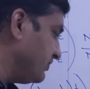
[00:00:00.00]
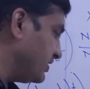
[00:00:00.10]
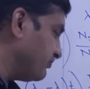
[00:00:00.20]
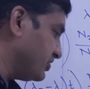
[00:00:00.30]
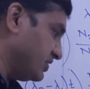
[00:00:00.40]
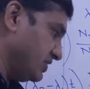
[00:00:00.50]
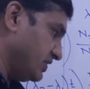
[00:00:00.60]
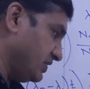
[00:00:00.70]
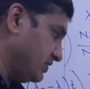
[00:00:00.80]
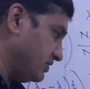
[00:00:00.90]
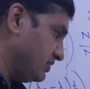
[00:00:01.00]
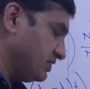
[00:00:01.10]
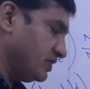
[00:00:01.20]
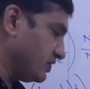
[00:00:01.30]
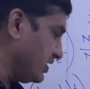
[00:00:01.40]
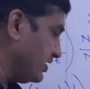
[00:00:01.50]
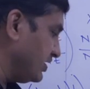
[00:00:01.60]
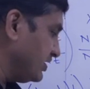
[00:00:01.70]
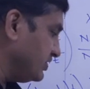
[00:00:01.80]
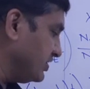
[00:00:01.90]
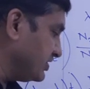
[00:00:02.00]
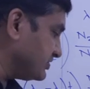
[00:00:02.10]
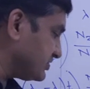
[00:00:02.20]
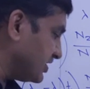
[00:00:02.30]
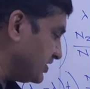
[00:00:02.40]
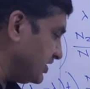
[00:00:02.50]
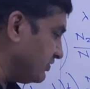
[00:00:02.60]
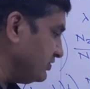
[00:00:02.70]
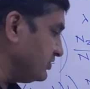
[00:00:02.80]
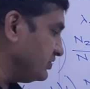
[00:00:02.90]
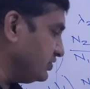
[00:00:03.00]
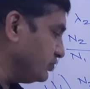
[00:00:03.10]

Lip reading: became 39. Okay. Here is a 39.